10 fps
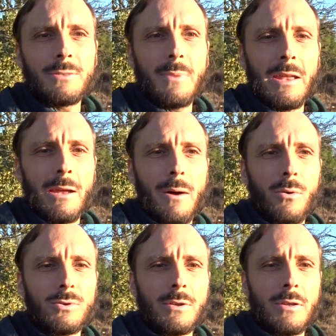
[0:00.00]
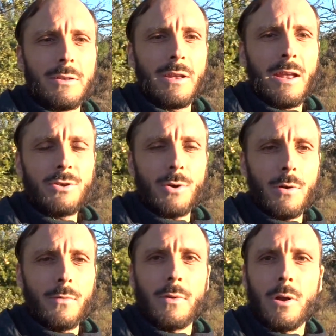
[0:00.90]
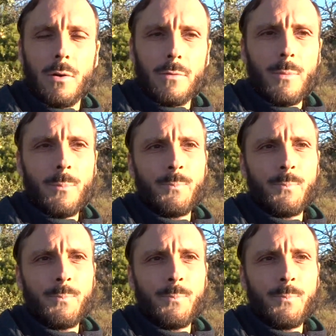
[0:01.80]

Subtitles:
speaking about the nature of love,